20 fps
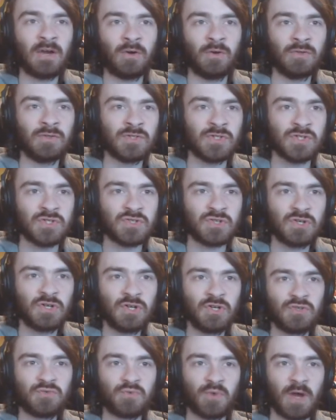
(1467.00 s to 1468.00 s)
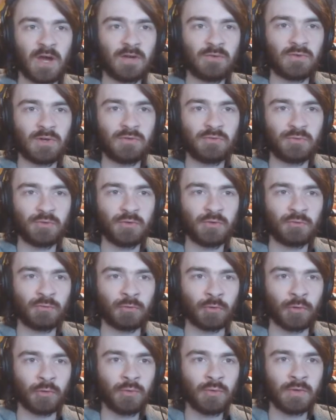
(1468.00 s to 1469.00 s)
on just trying to run through the
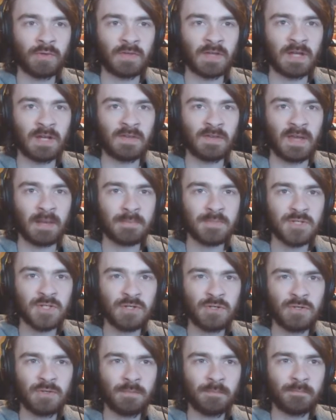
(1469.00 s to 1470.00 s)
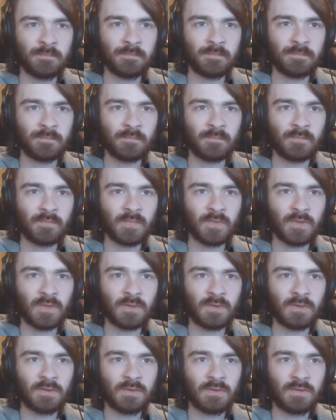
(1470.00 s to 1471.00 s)
route at the end of the episode
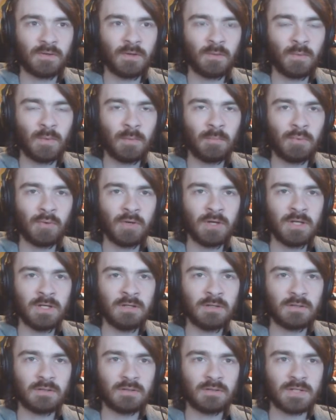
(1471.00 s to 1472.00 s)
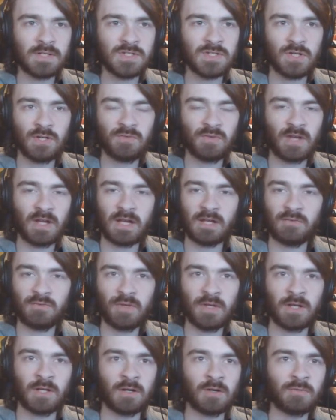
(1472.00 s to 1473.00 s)
at one point. That's the only thing I can
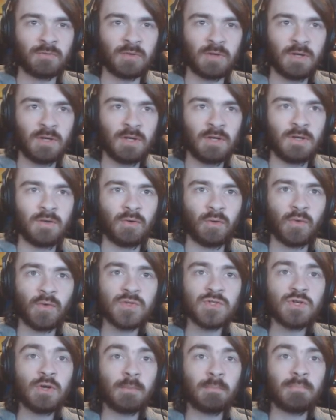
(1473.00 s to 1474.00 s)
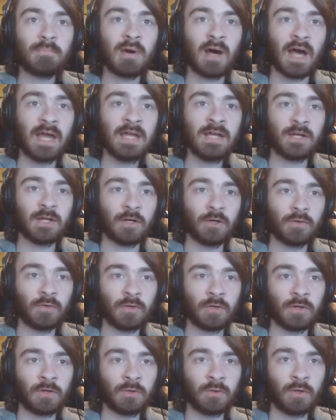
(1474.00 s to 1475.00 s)
think of. Also a Pineco
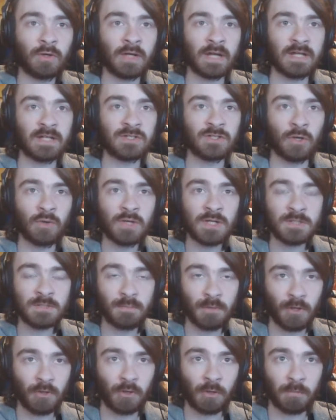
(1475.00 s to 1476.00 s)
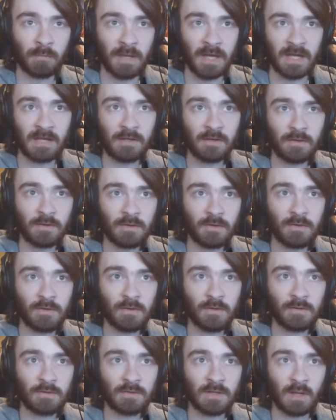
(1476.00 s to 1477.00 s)
though. Okay, don't explode on me
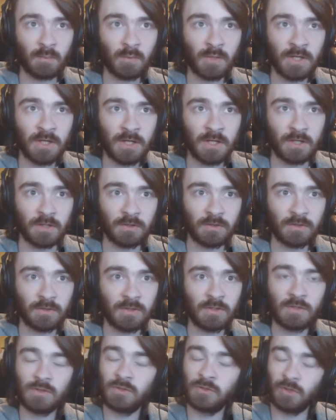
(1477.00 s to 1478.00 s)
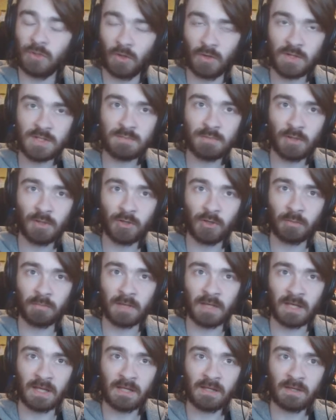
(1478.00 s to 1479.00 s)
and we're good. Don't exploit on
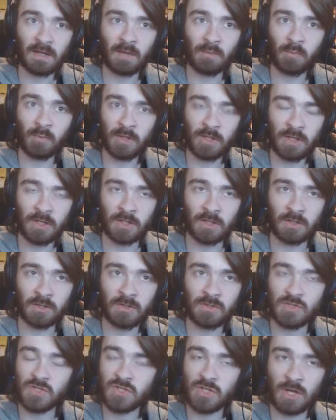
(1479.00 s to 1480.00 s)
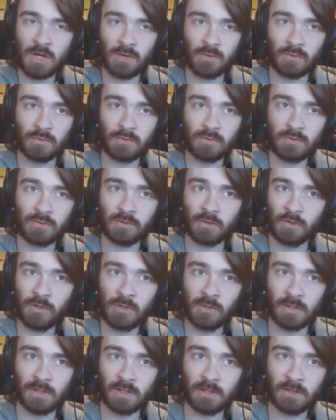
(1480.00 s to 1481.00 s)
me, and we're good. Just don't. Don't
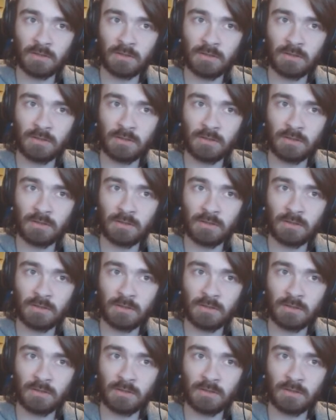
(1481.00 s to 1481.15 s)
do it.